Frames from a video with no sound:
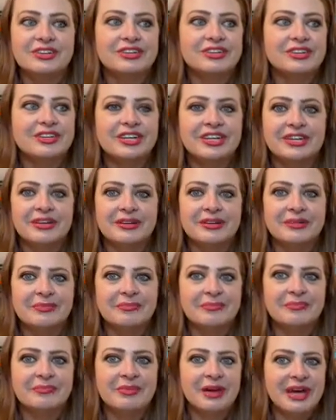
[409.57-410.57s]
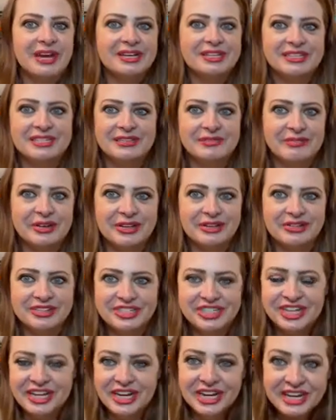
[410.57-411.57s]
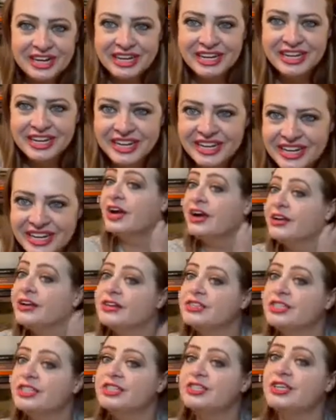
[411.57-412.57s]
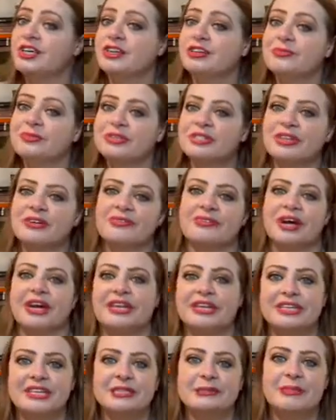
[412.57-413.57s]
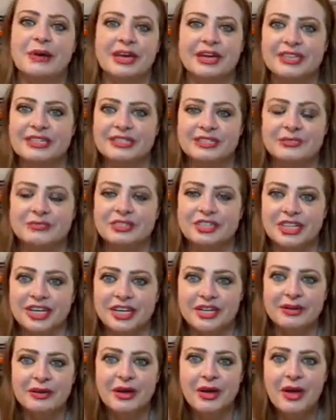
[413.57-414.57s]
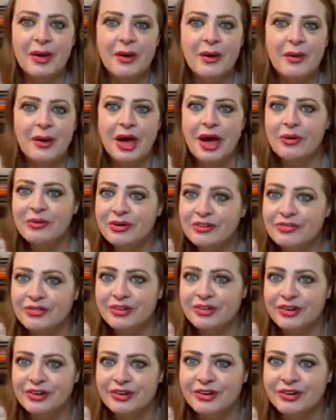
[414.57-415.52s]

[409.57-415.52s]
gonna bang some other chick. She's 100% right. He's banging some chick. However,